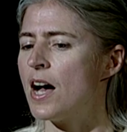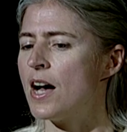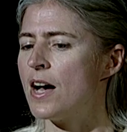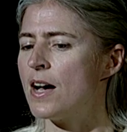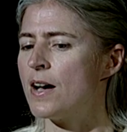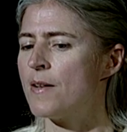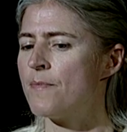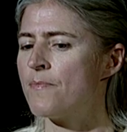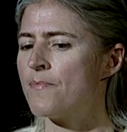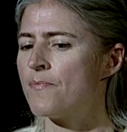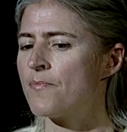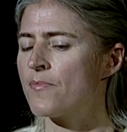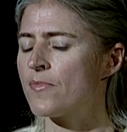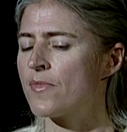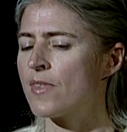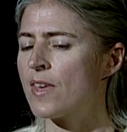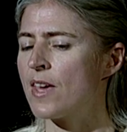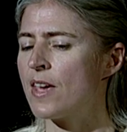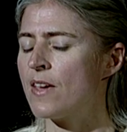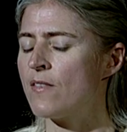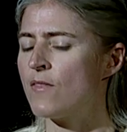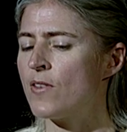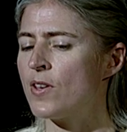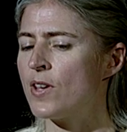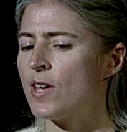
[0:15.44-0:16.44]

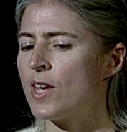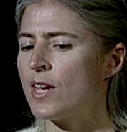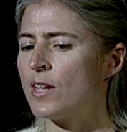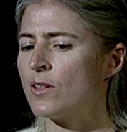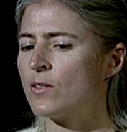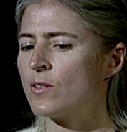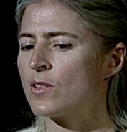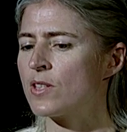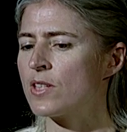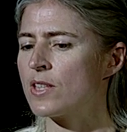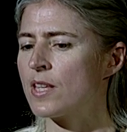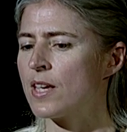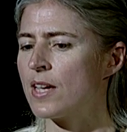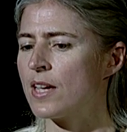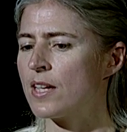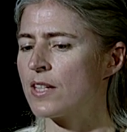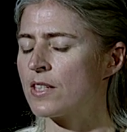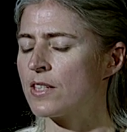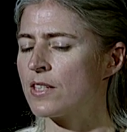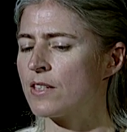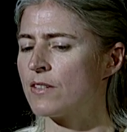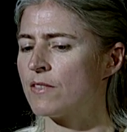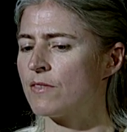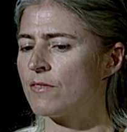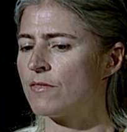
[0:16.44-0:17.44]
They've announced
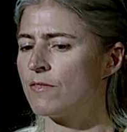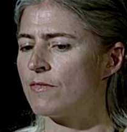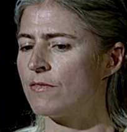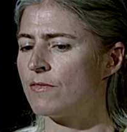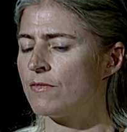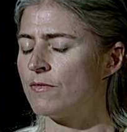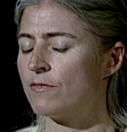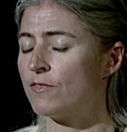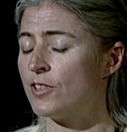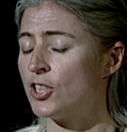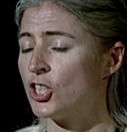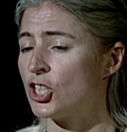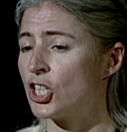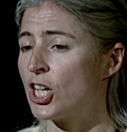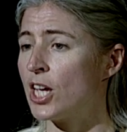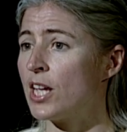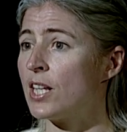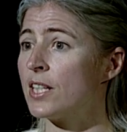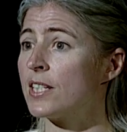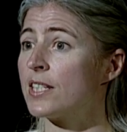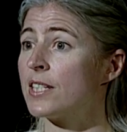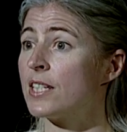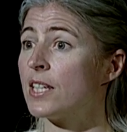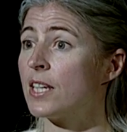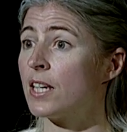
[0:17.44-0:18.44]
that
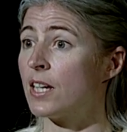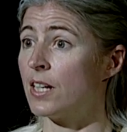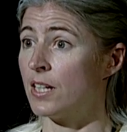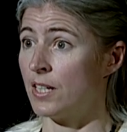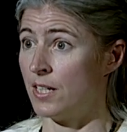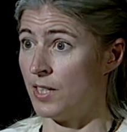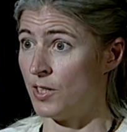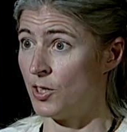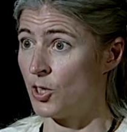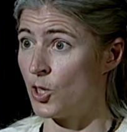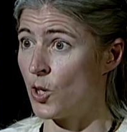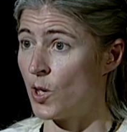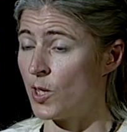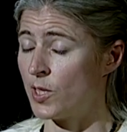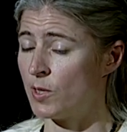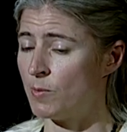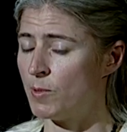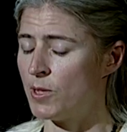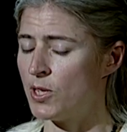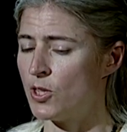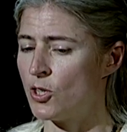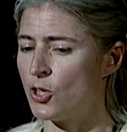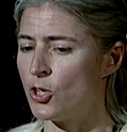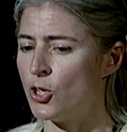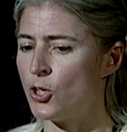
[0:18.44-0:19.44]
Vishal Sikka is going to
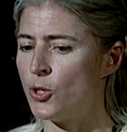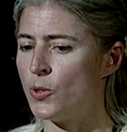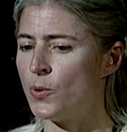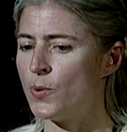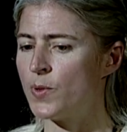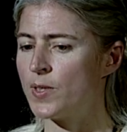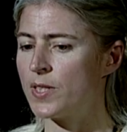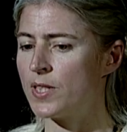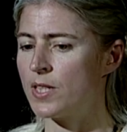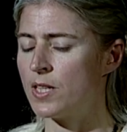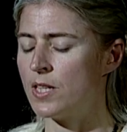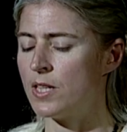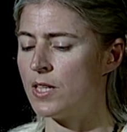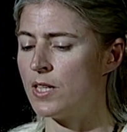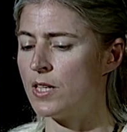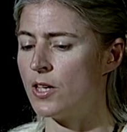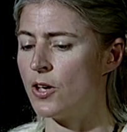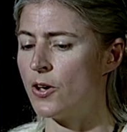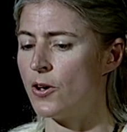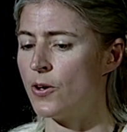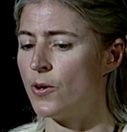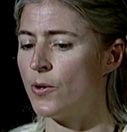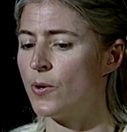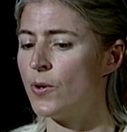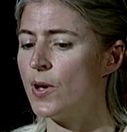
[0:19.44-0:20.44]
be the new
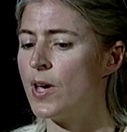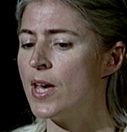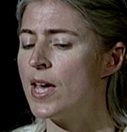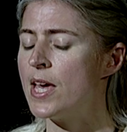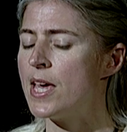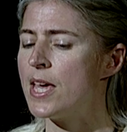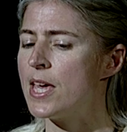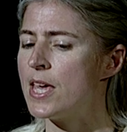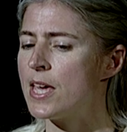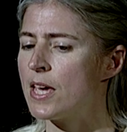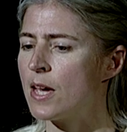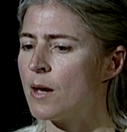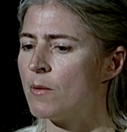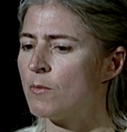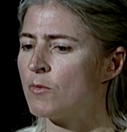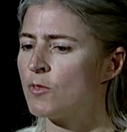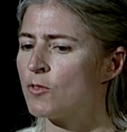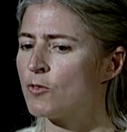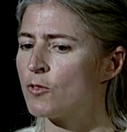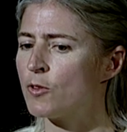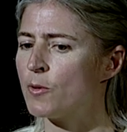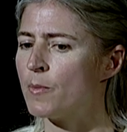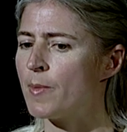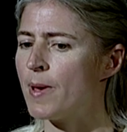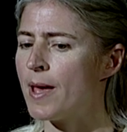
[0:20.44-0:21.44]
CEO. He comes
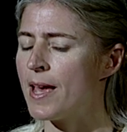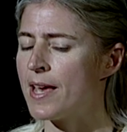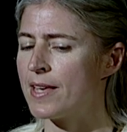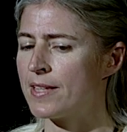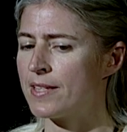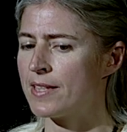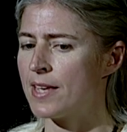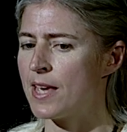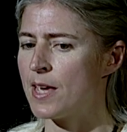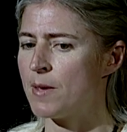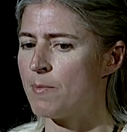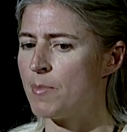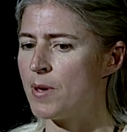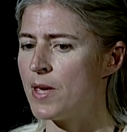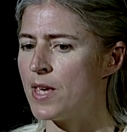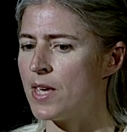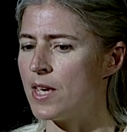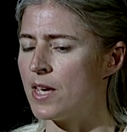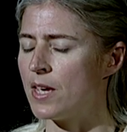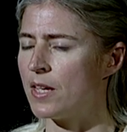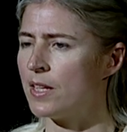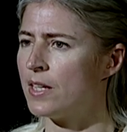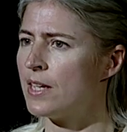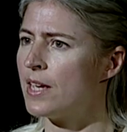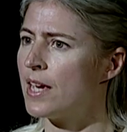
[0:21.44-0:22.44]
from SAP
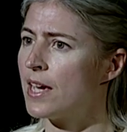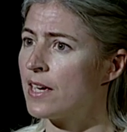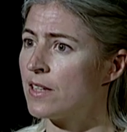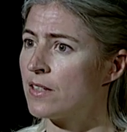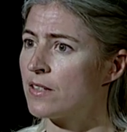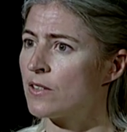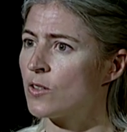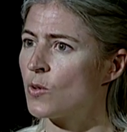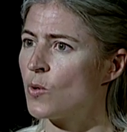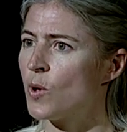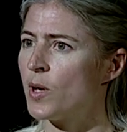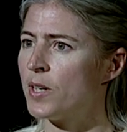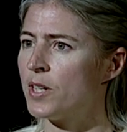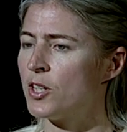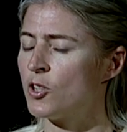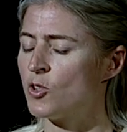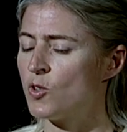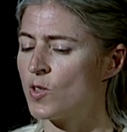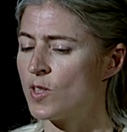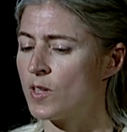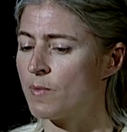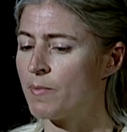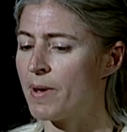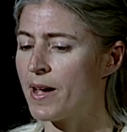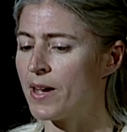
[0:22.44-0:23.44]
and he has quite an
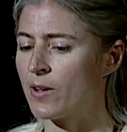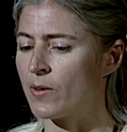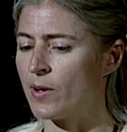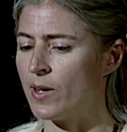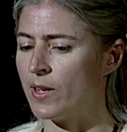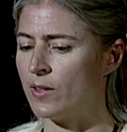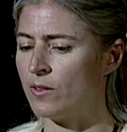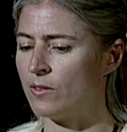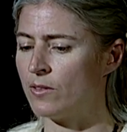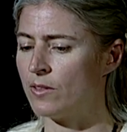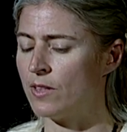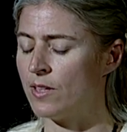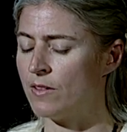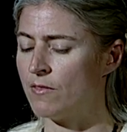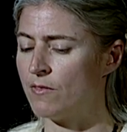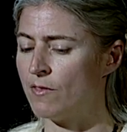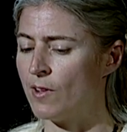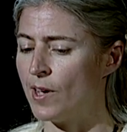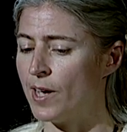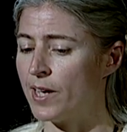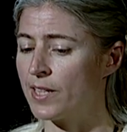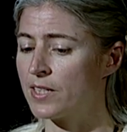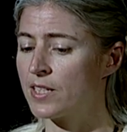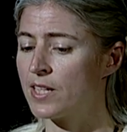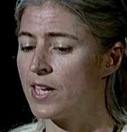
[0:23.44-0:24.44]
interesting background, in
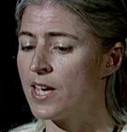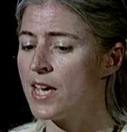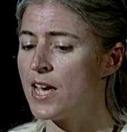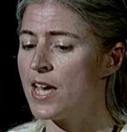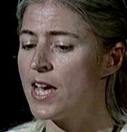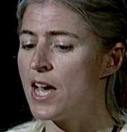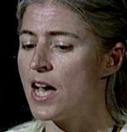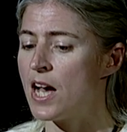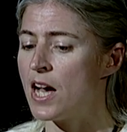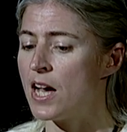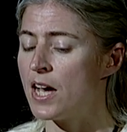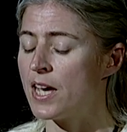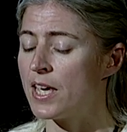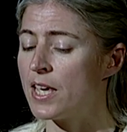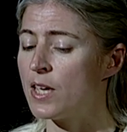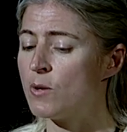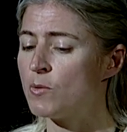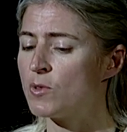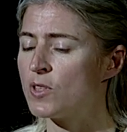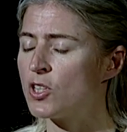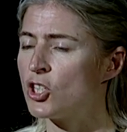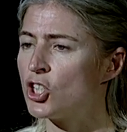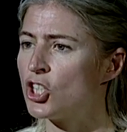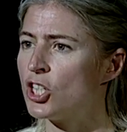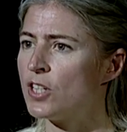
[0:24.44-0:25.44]
fact. He
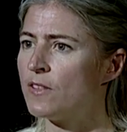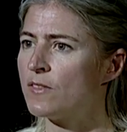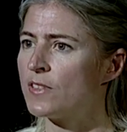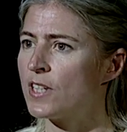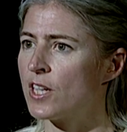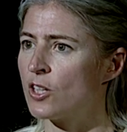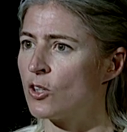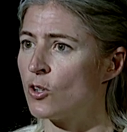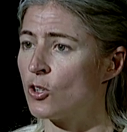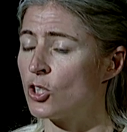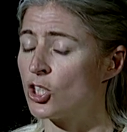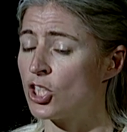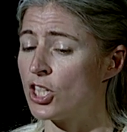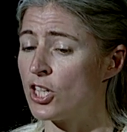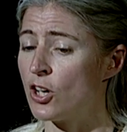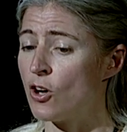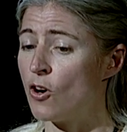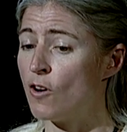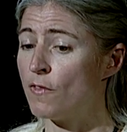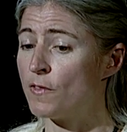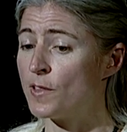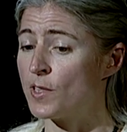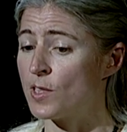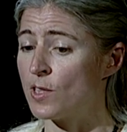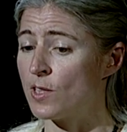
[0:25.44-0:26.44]
was the chief technology
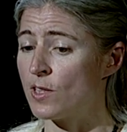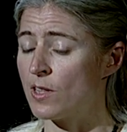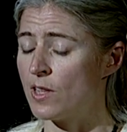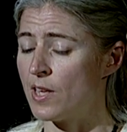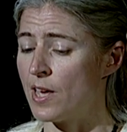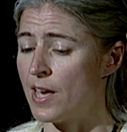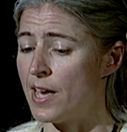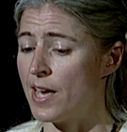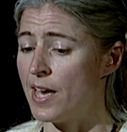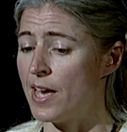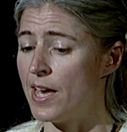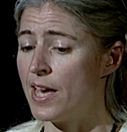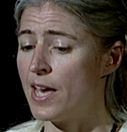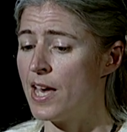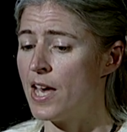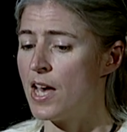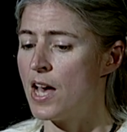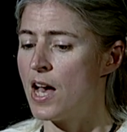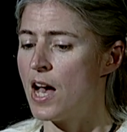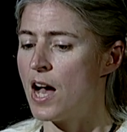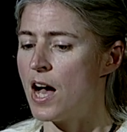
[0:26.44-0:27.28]
officer there